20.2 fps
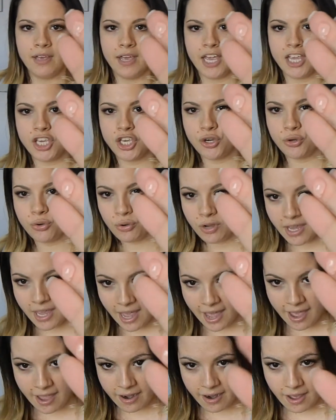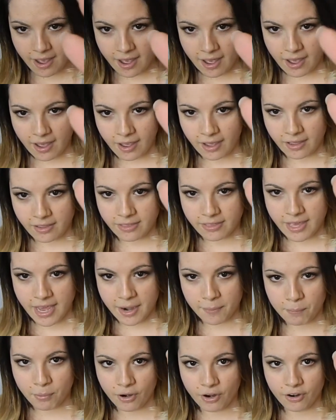And you get
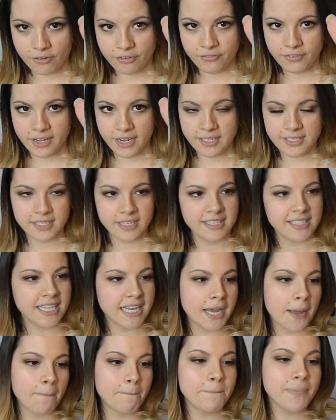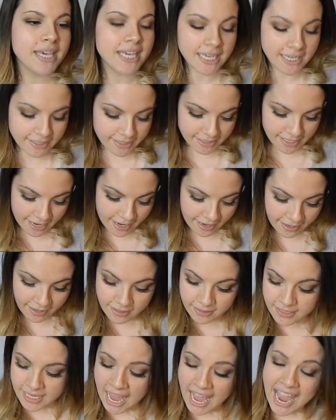that perfect, it's like a pea
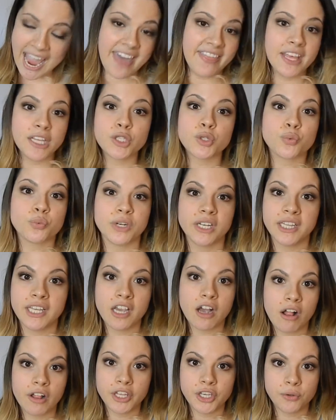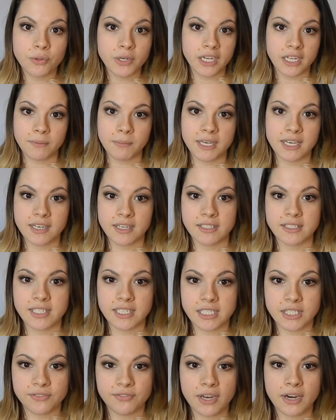size, and that's really all you need because
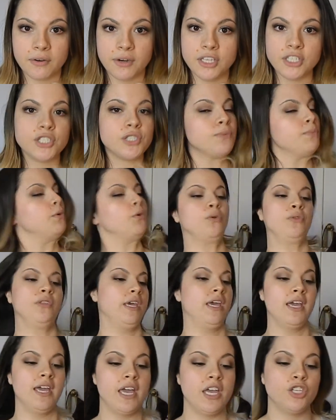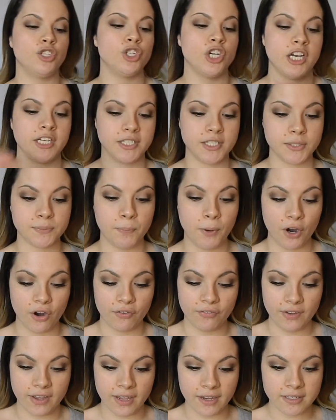it's very smoothing and just
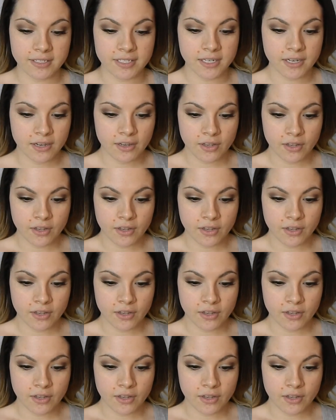perfect.